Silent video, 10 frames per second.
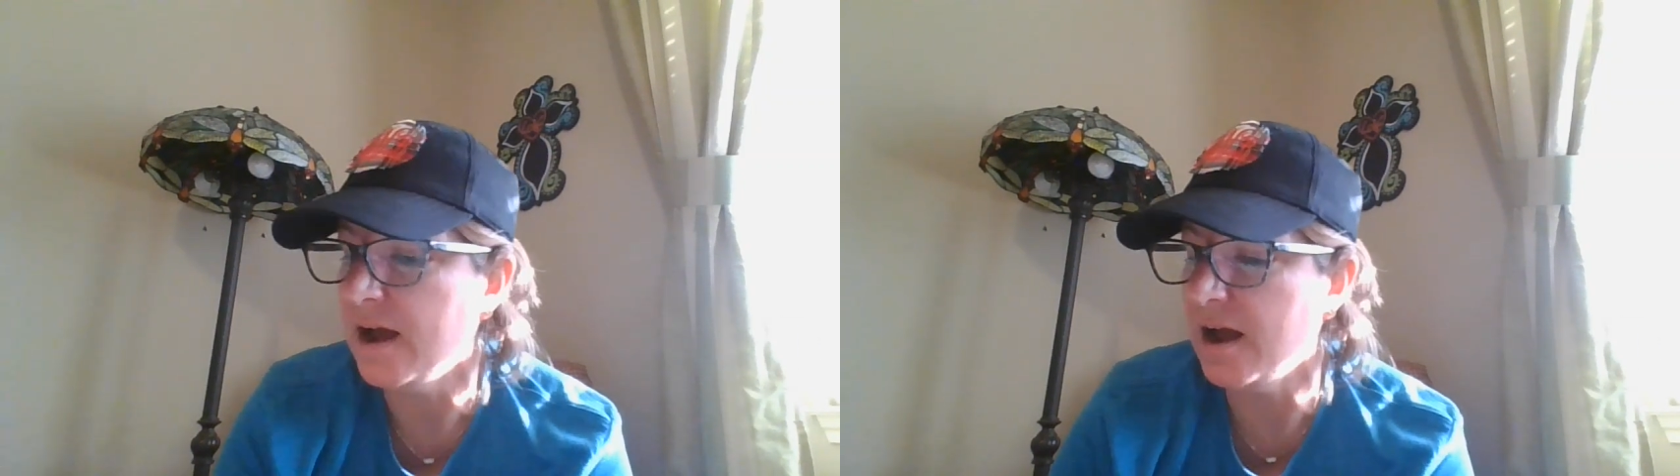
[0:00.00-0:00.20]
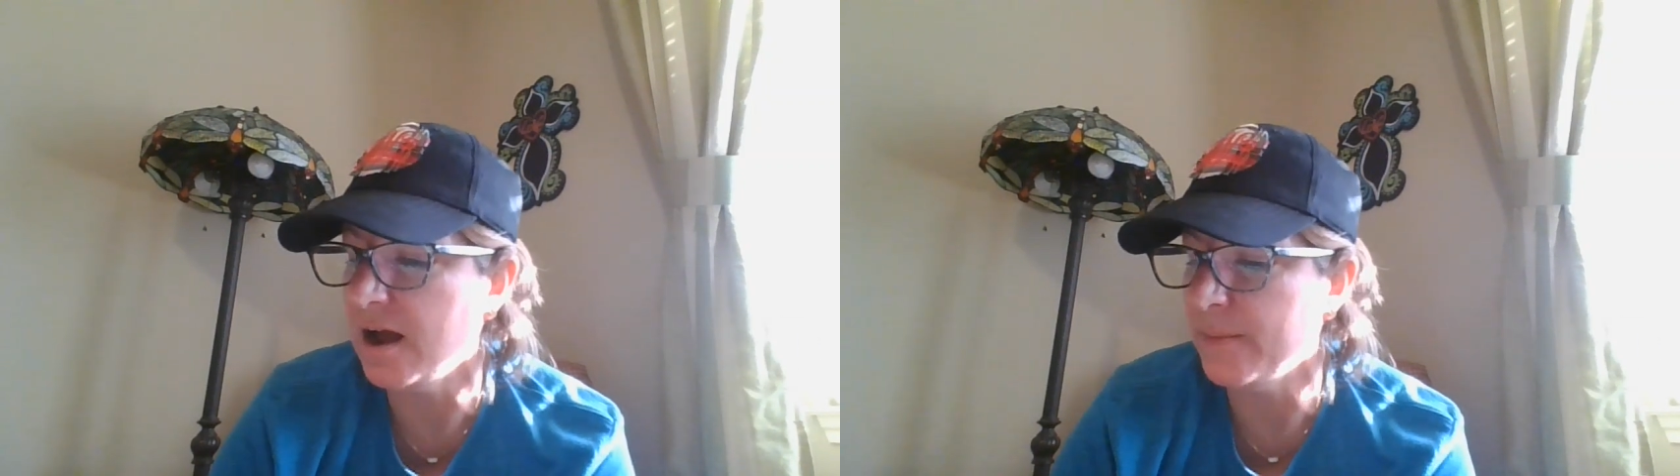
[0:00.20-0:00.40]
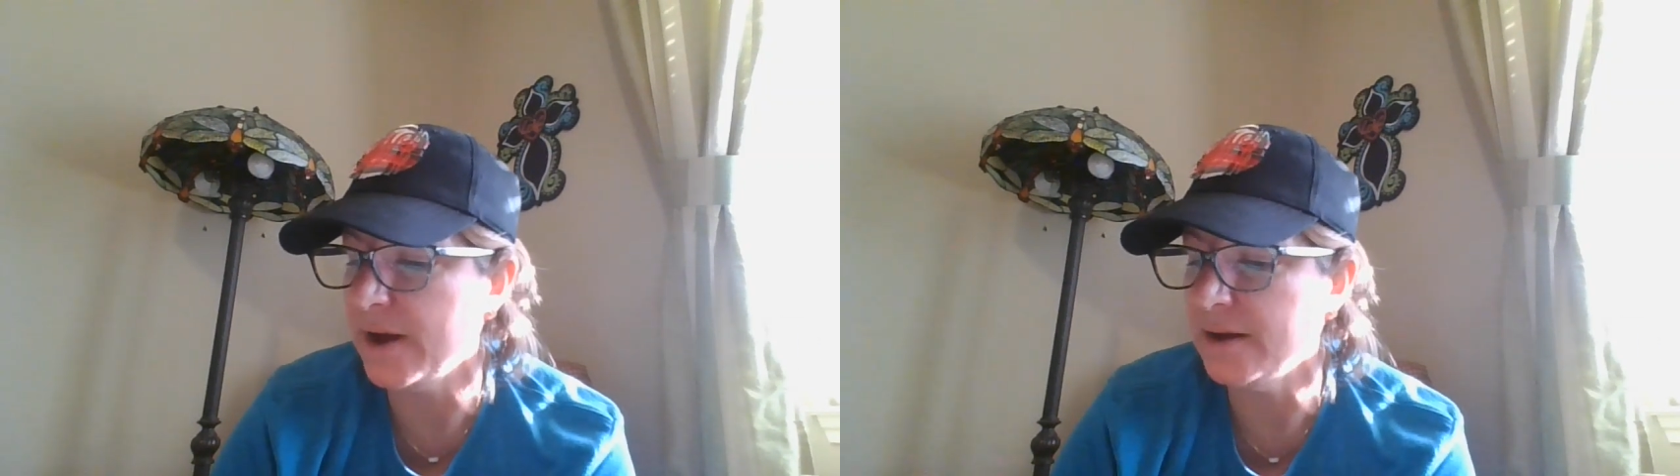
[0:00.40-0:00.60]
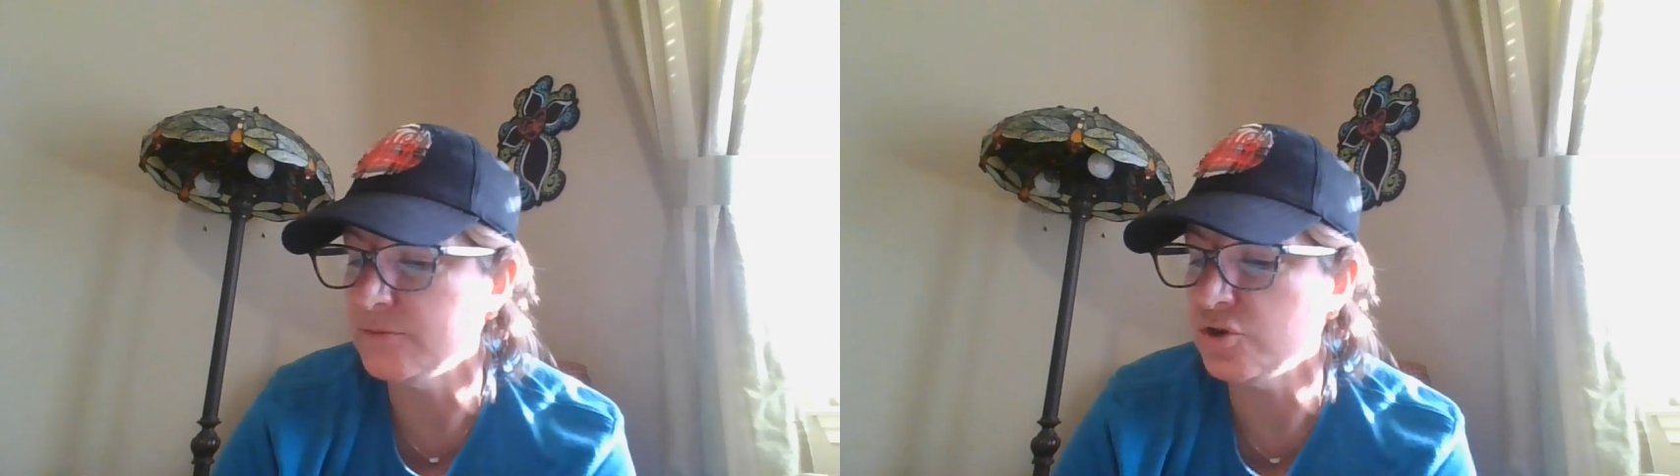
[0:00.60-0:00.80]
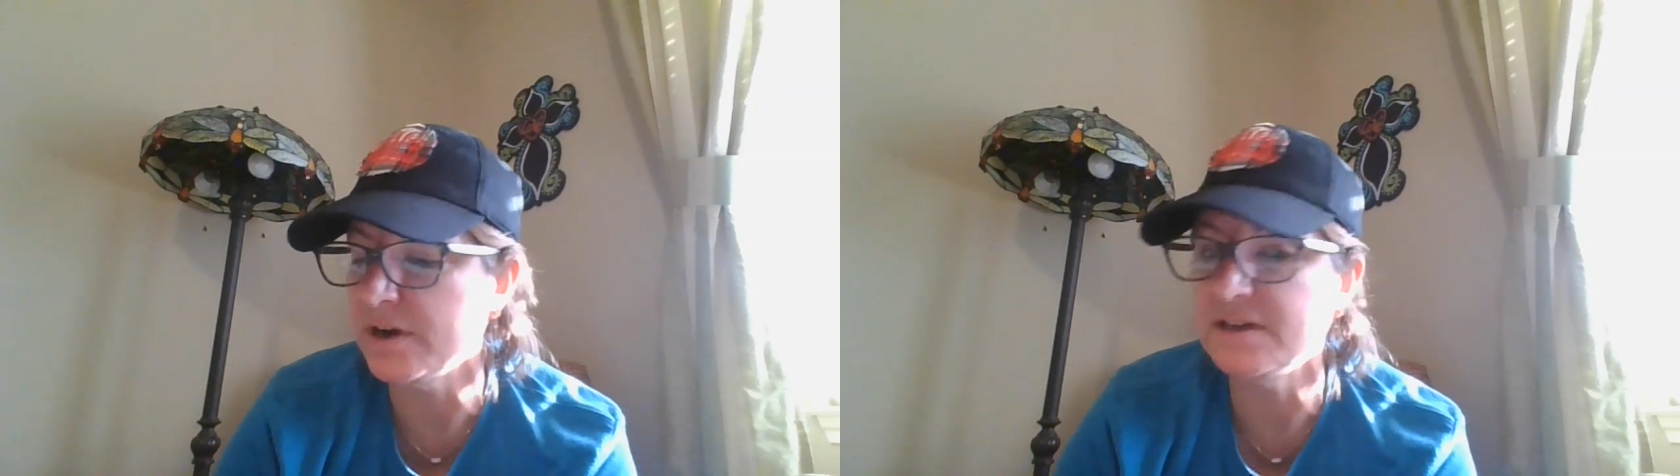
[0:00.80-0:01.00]
I'm
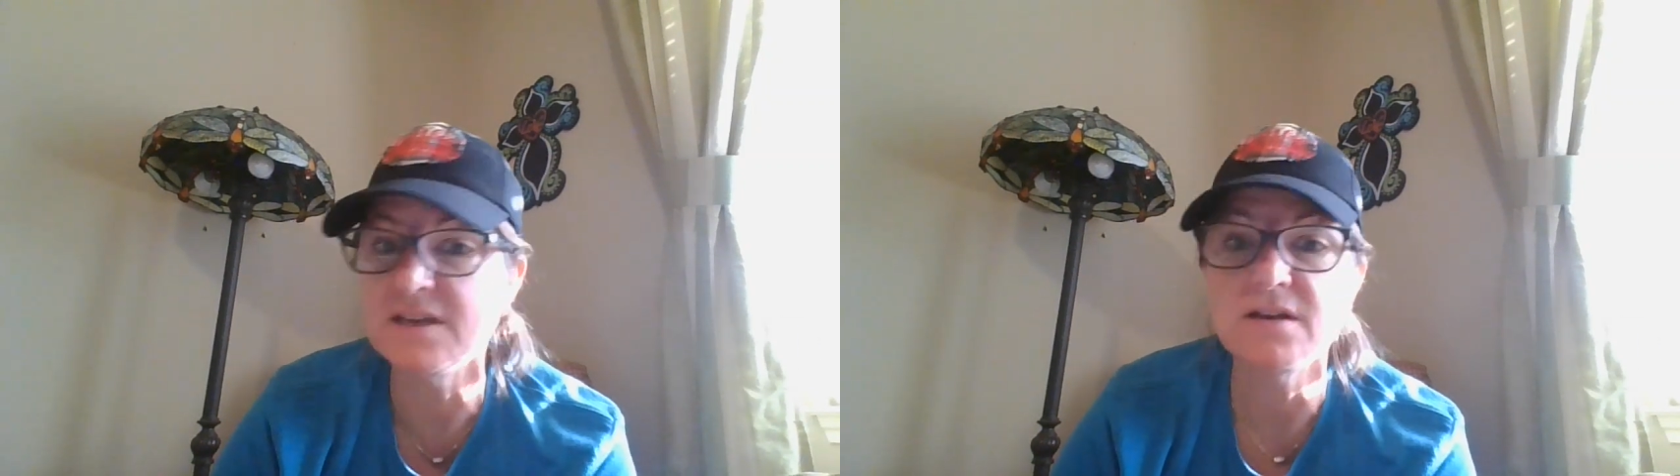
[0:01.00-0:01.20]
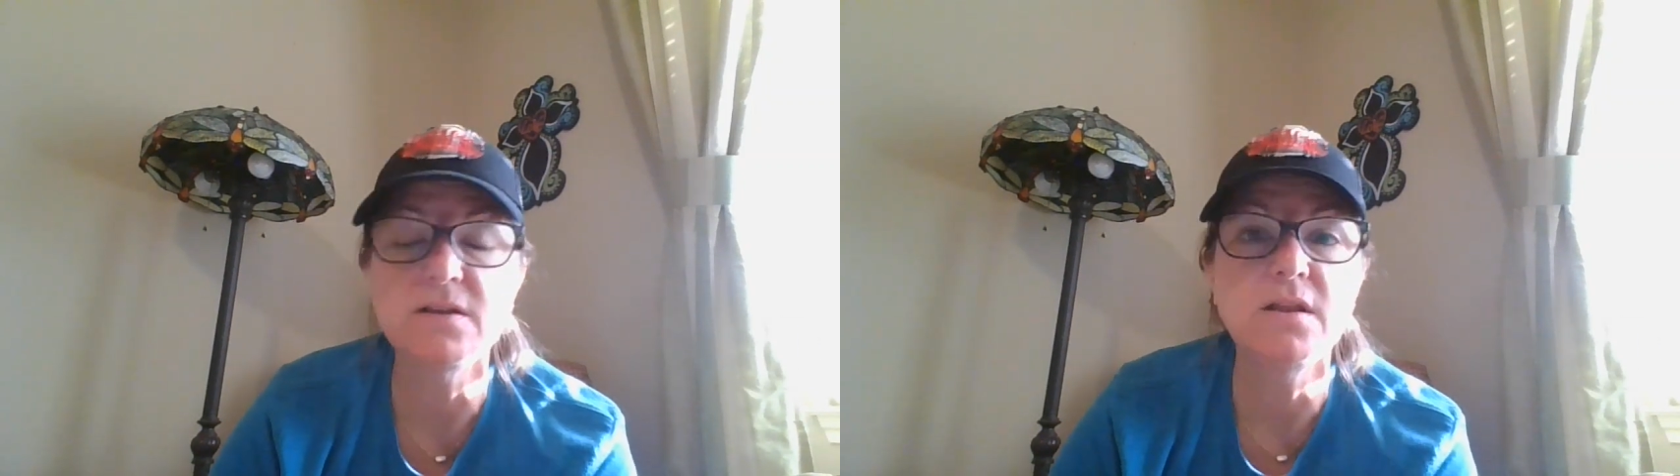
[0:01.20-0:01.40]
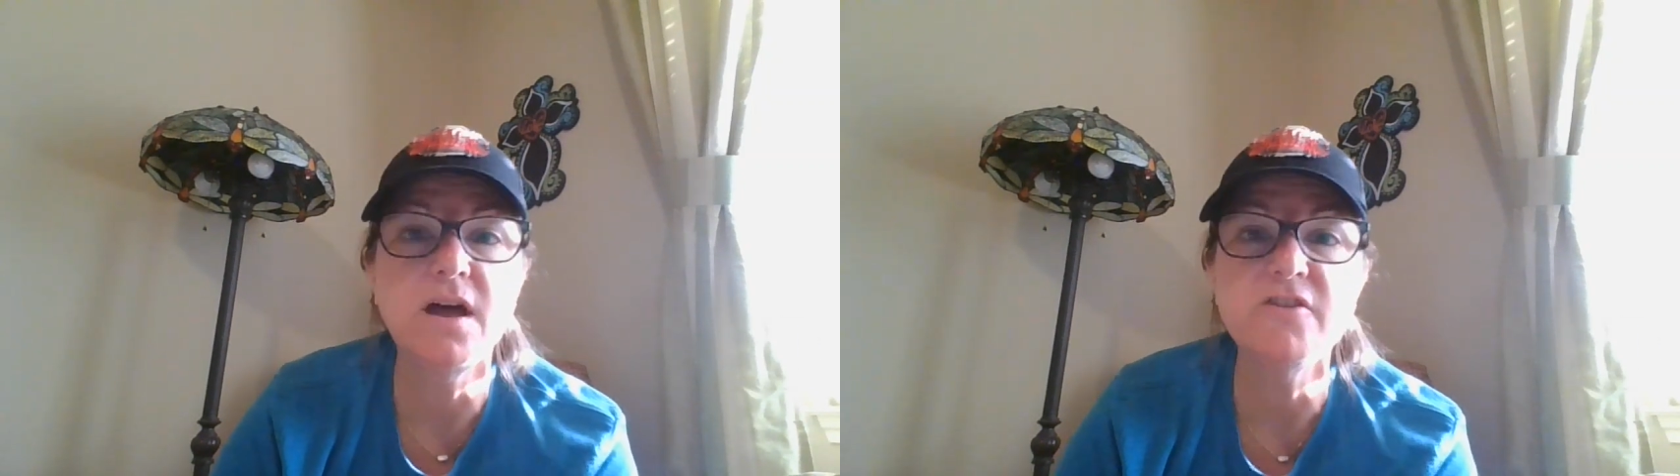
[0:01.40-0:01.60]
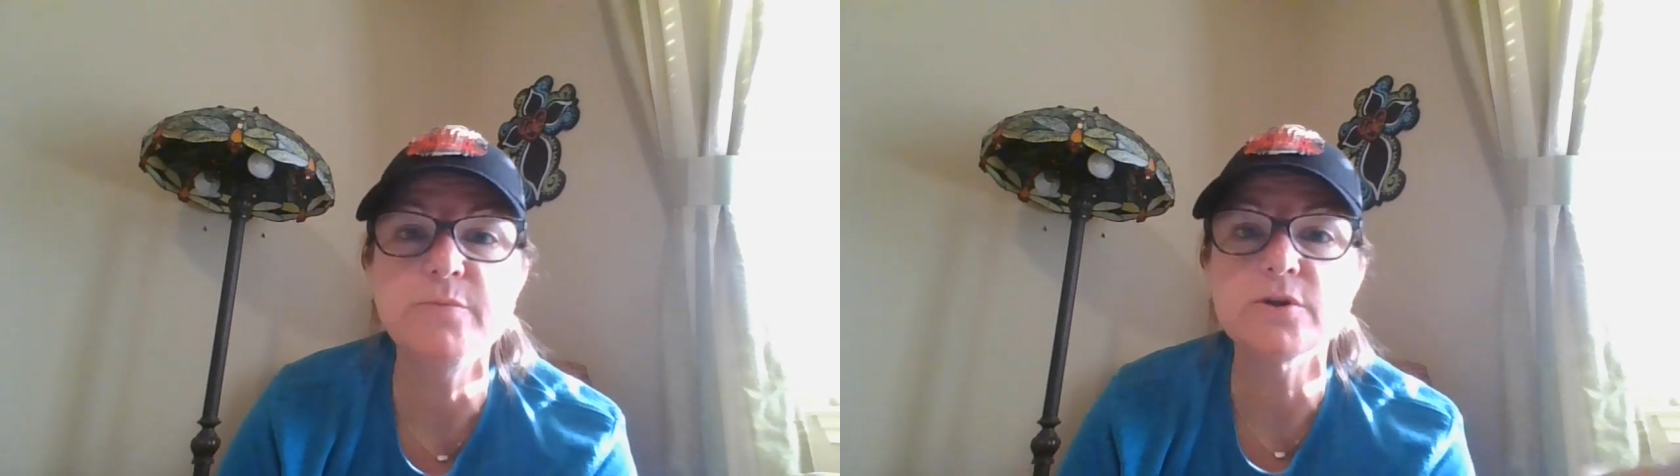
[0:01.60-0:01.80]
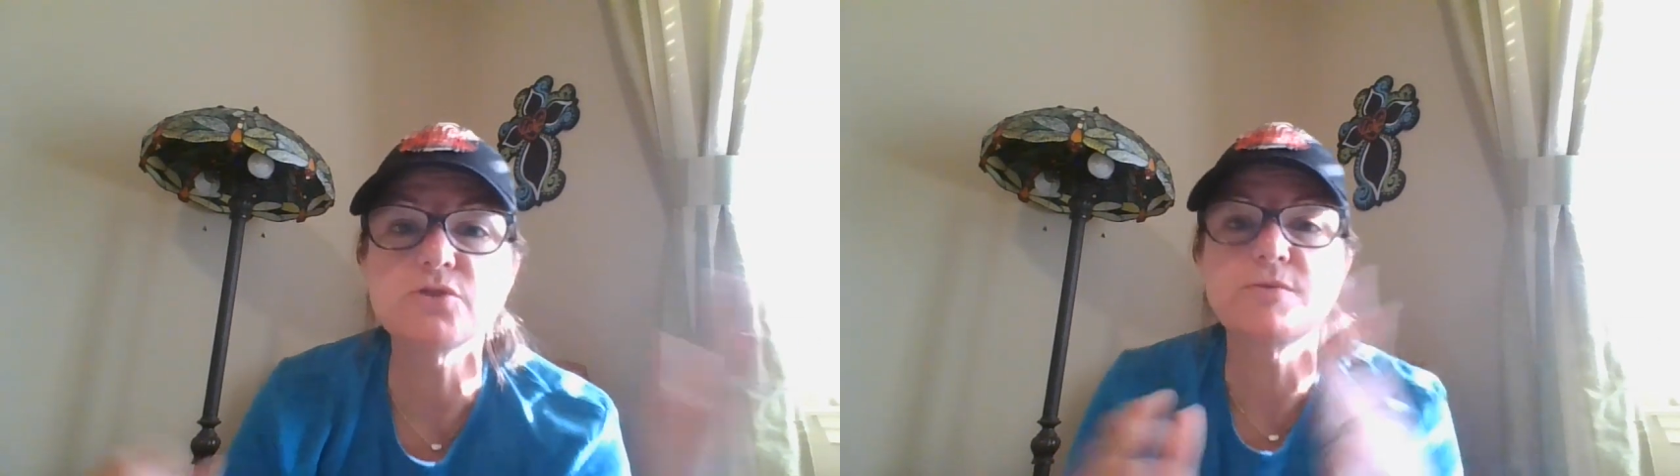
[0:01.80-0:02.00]
trying to get a lot of
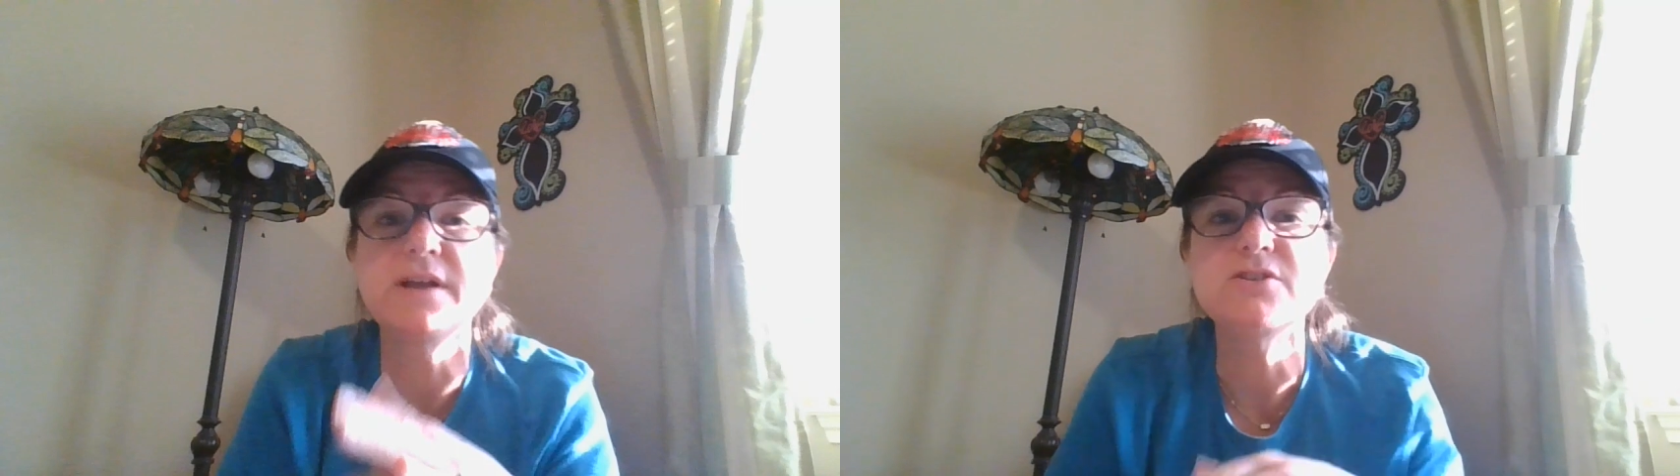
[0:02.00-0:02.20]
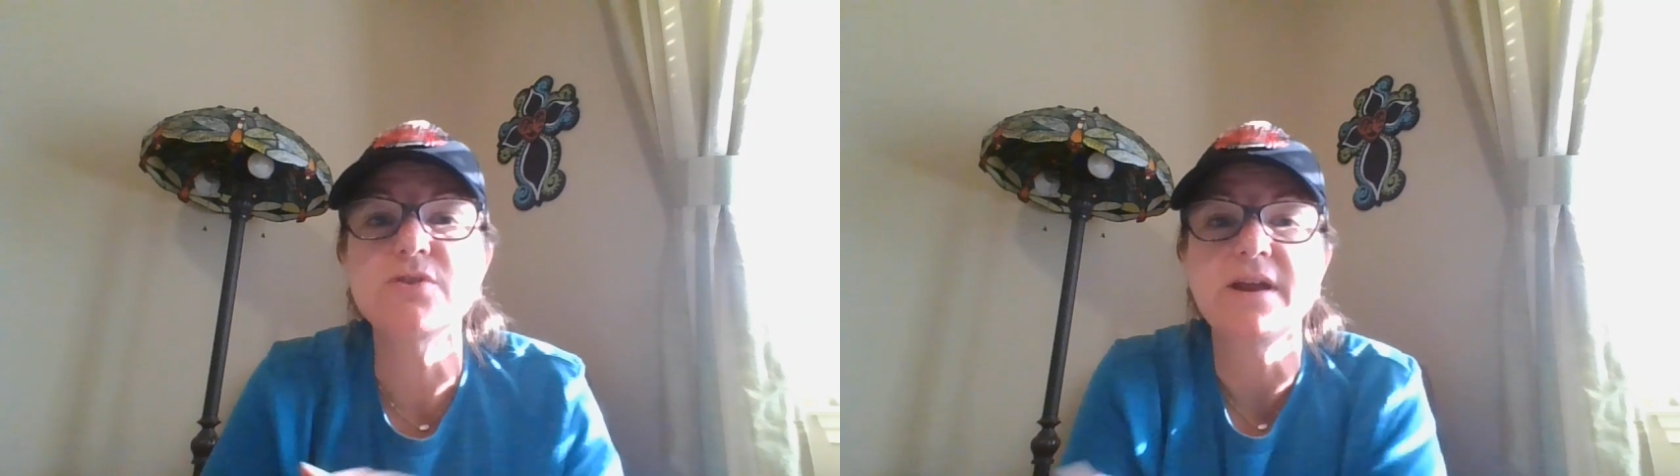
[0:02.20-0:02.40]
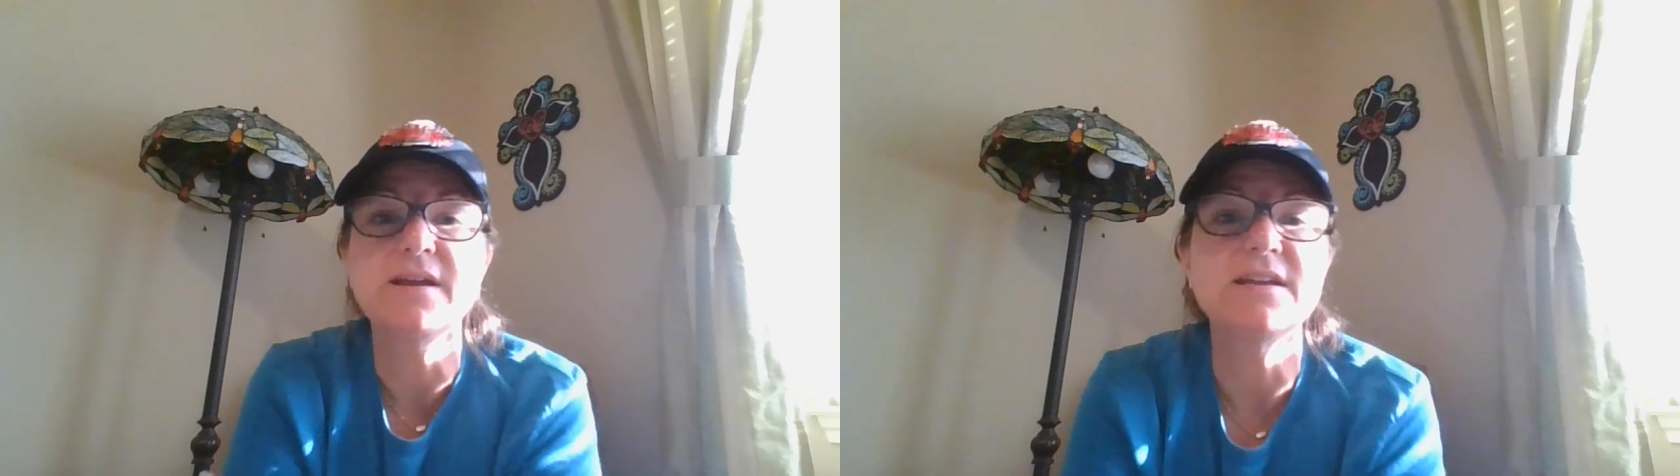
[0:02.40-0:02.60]
books read so that I